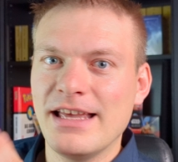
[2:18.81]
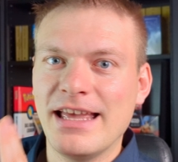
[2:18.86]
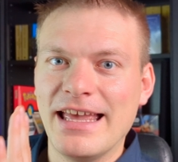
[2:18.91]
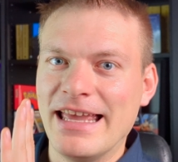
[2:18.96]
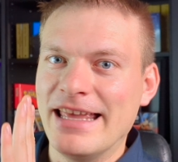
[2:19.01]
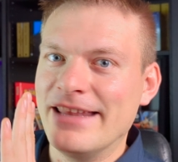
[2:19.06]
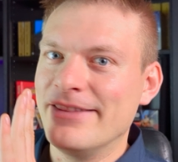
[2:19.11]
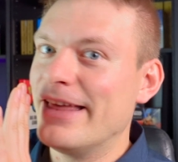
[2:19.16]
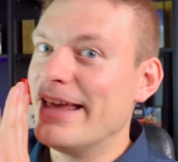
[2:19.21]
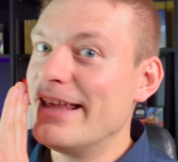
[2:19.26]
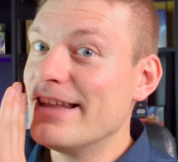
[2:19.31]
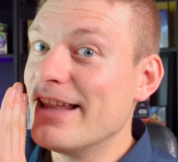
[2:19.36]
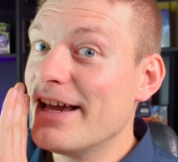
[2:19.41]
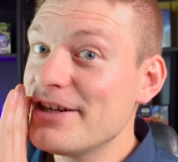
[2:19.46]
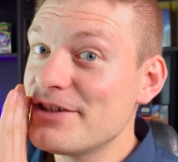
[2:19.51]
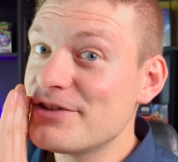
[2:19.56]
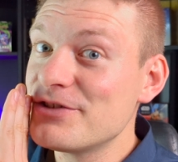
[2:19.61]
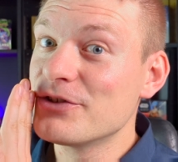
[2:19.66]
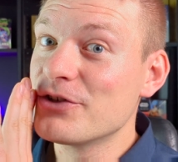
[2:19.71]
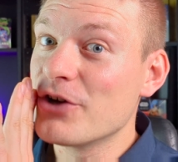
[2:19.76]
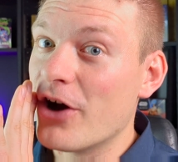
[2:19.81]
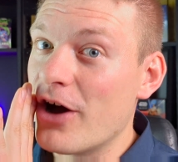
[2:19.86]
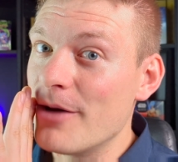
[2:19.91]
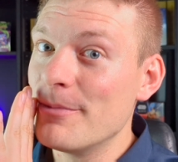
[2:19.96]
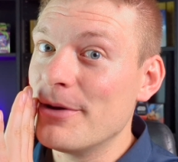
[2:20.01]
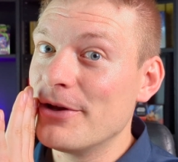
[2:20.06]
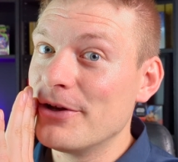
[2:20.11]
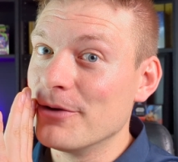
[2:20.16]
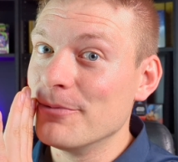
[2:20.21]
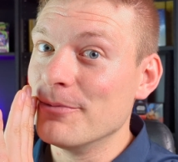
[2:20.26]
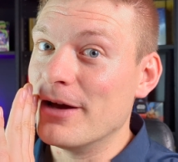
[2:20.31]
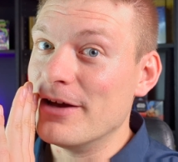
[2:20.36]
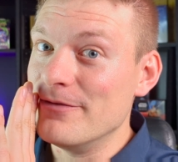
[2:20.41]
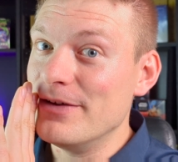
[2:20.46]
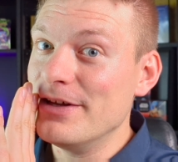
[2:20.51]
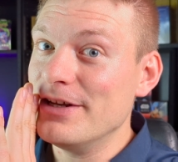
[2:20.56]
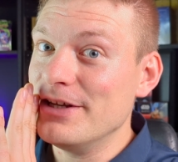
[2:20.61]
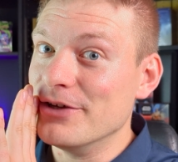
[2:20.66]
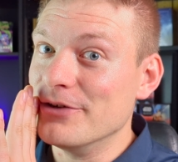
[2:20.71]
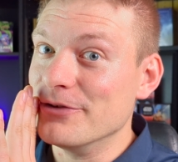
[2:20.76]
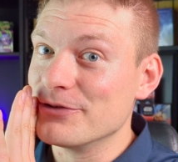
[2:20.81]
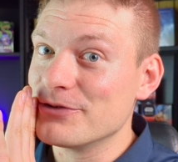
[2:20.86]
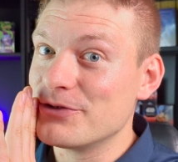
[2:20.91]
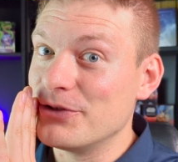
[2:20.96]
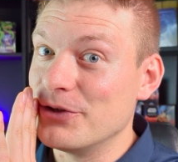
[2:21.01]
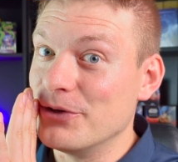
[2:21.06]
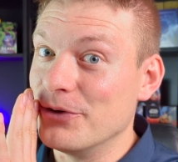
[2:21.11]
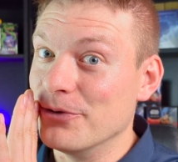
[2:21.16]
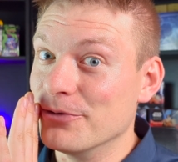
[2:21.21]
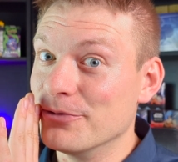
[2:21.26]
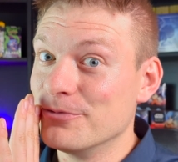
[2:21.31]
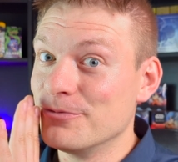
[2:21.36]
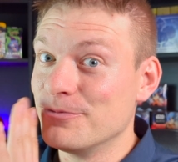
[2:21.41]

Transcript: And they like to comment on my videos too.